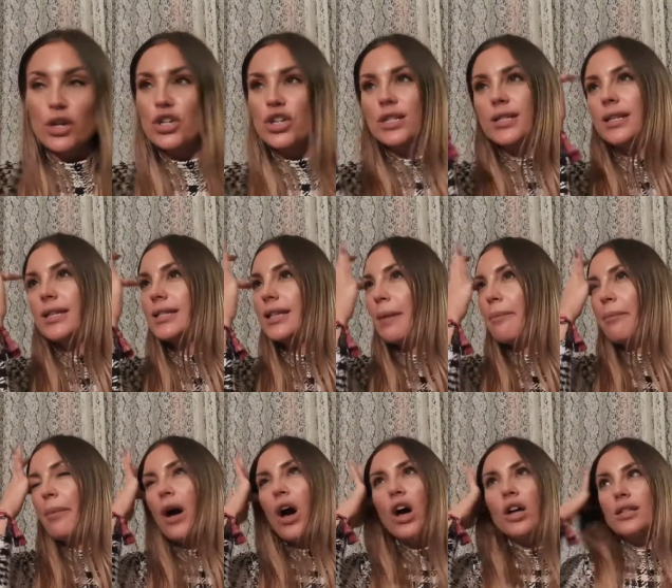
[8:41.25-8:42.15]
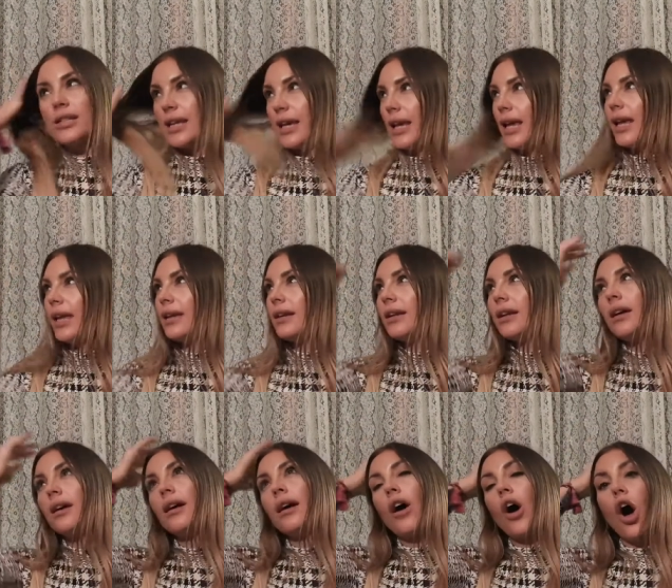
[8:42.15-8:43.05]
purchase, this I bought in
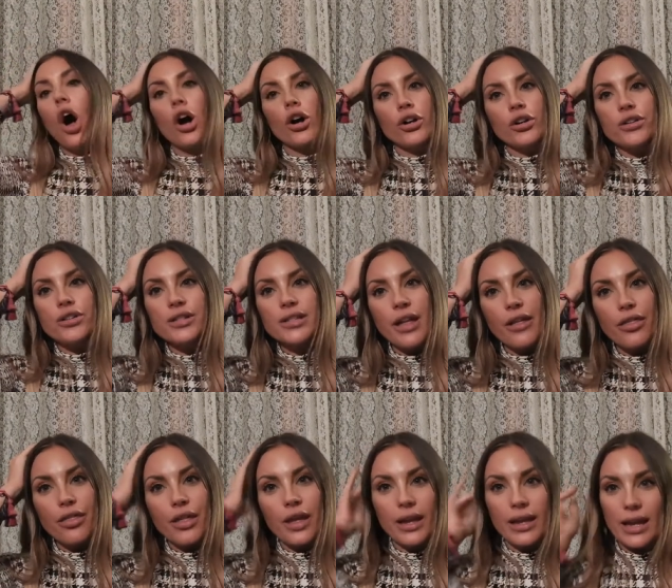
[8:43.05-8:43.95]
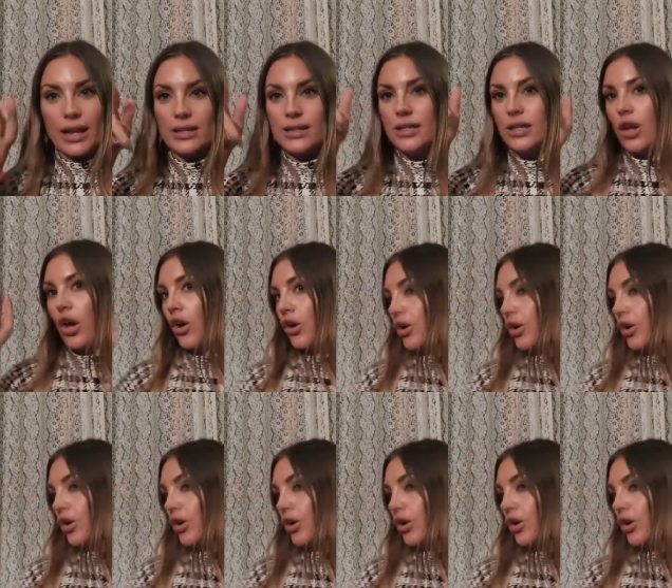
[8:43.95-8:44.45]
August, I think it's in